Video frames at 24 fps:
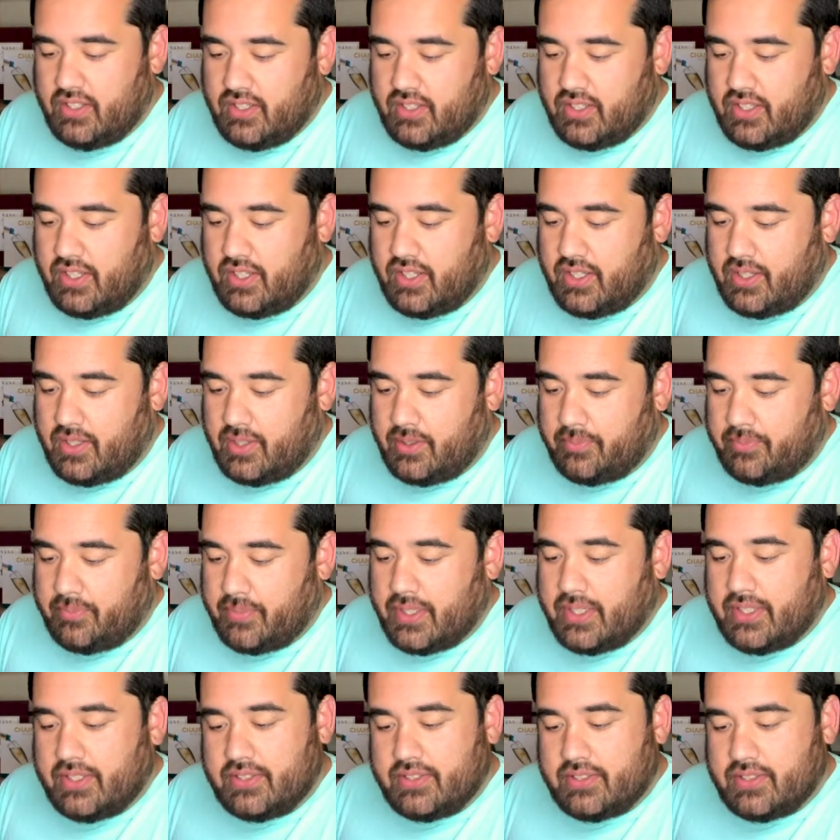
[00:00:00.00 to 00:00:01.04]

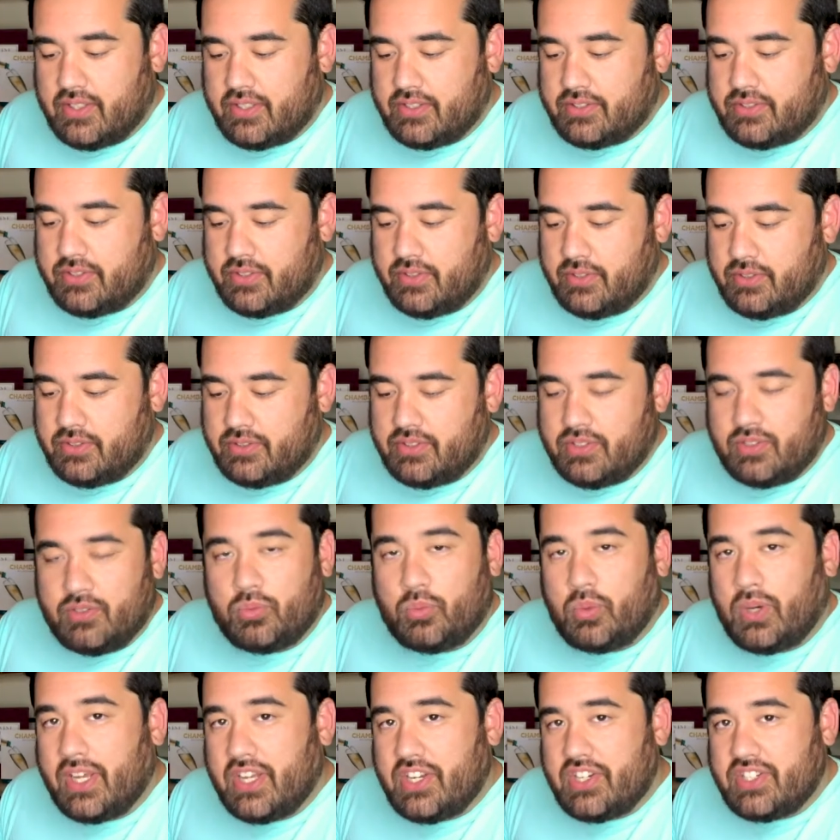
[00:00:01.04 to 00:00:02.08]
It's also used in
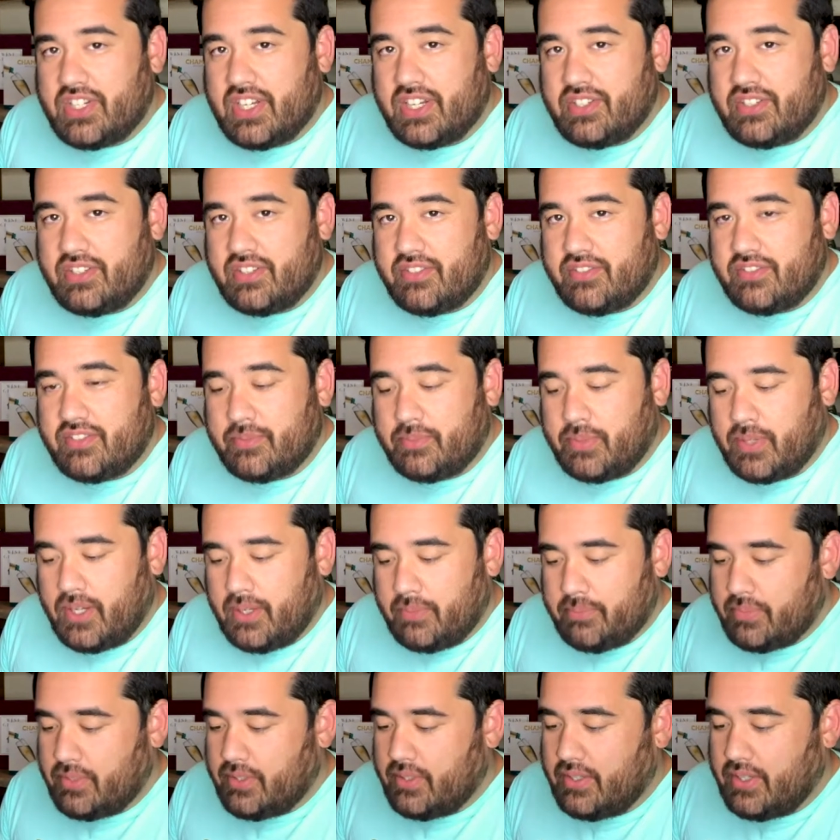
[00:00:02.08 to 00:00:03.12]
white Chateauneuf du
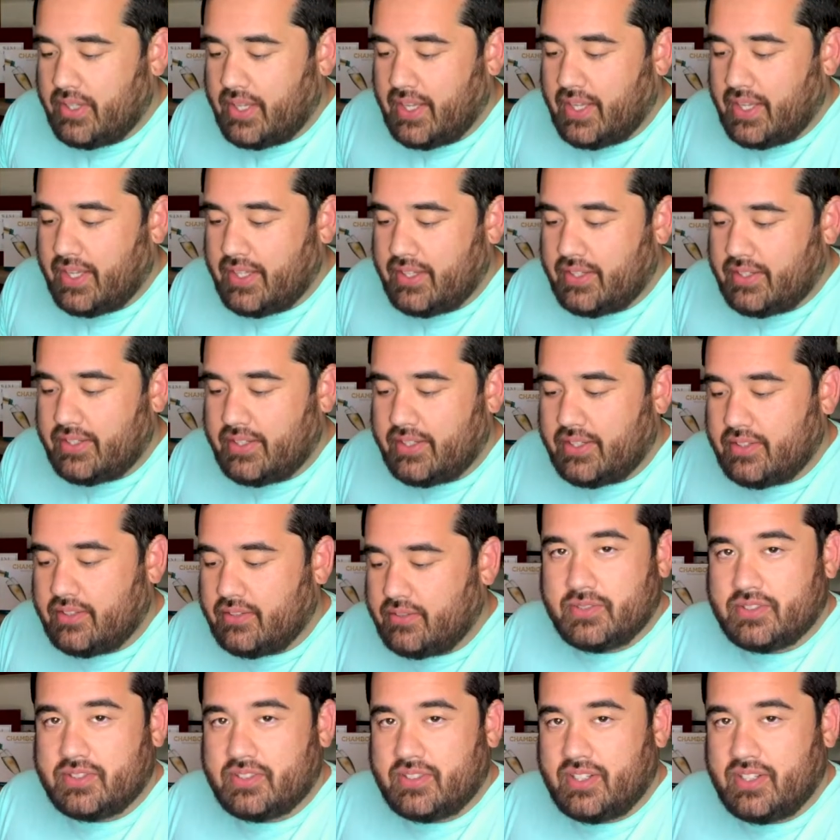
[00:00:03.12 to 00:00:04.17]
Pape and in
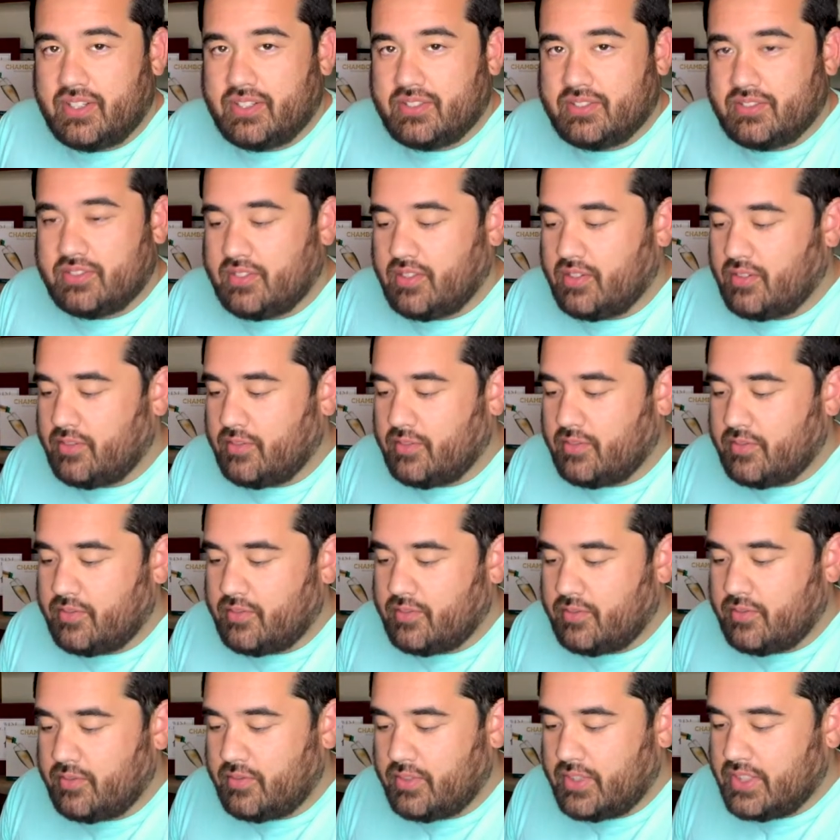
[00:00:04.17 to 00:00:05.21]
Roussillon's
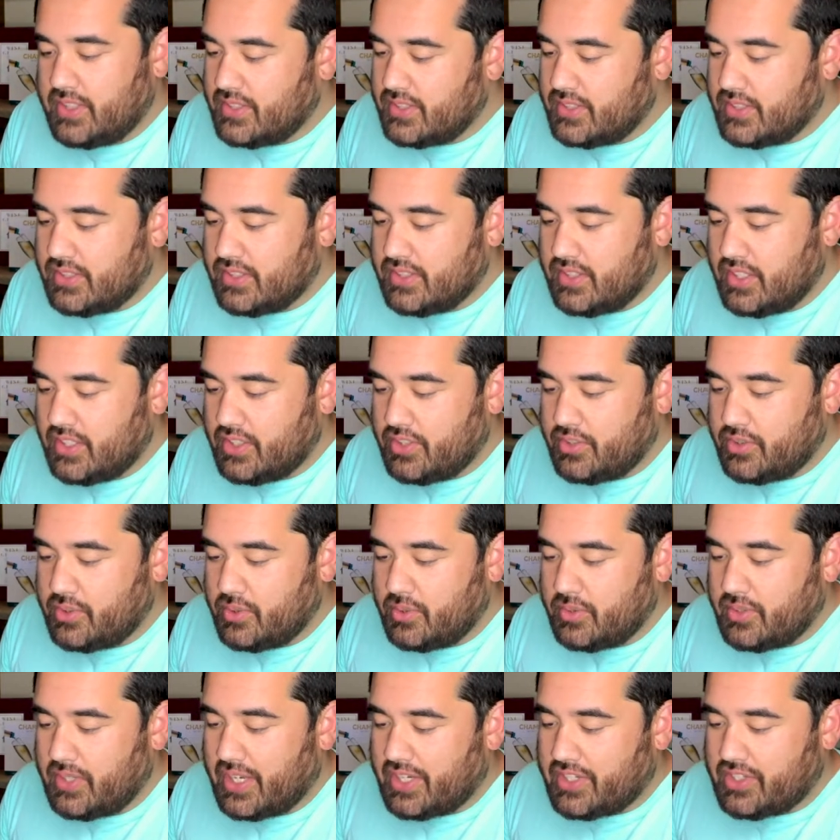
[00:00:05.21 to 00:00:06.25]
Vin
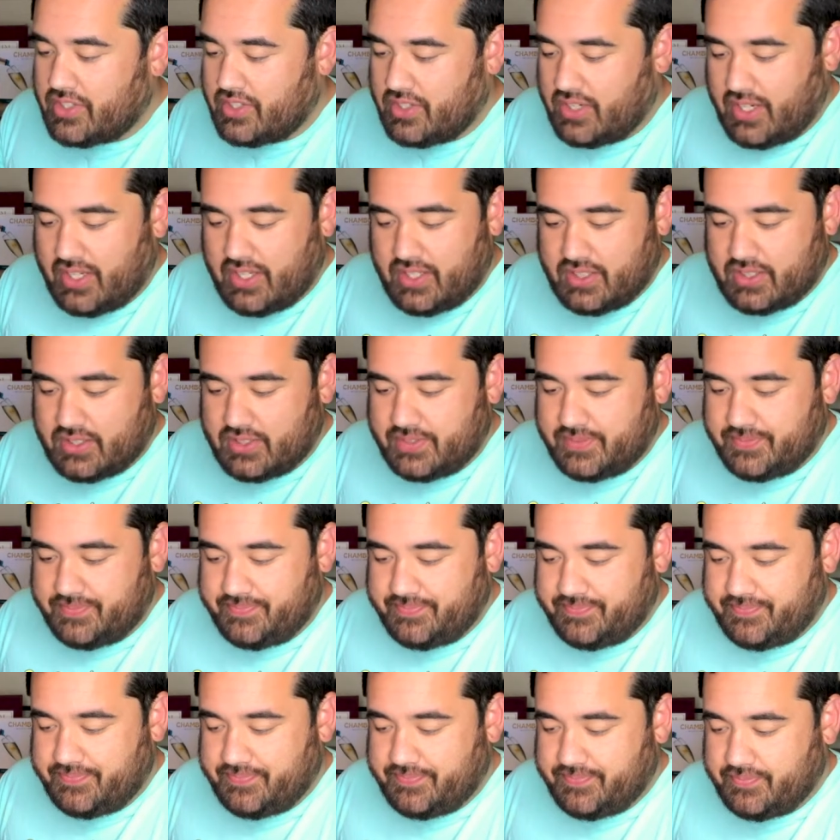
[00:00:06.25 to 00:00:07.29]
du Naturel.
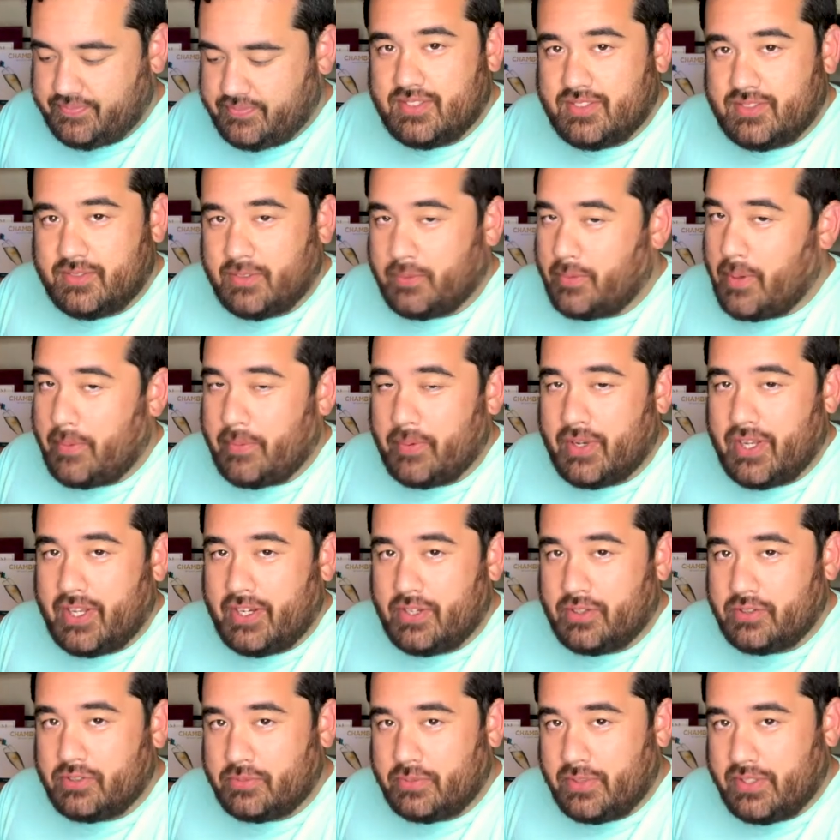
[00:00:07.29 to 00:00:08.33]
Remember, I
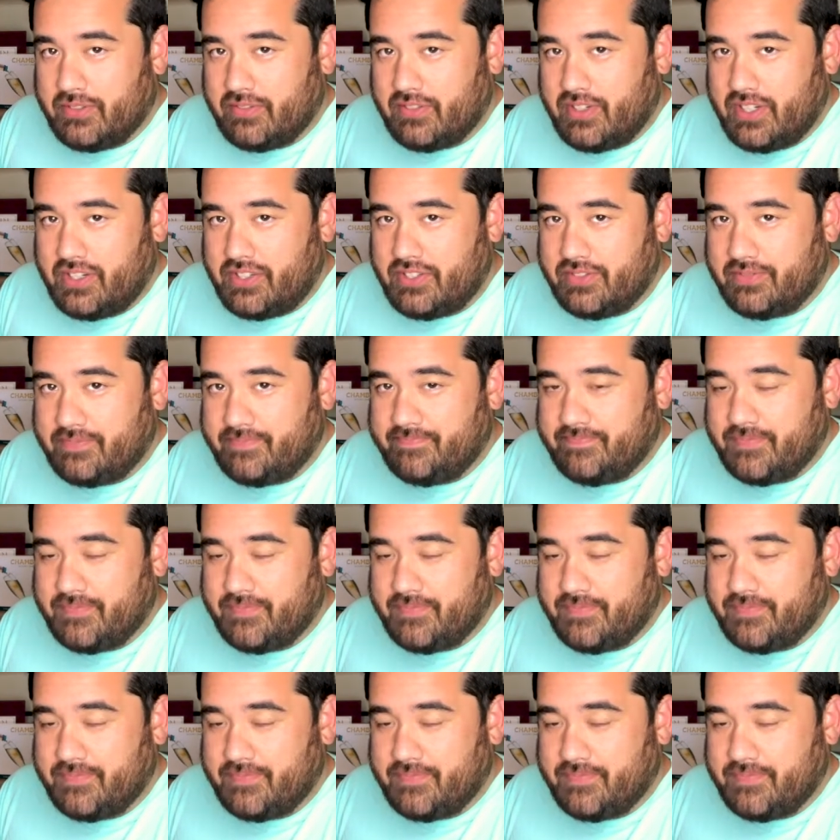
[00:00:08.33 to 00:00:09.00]
don't speak French.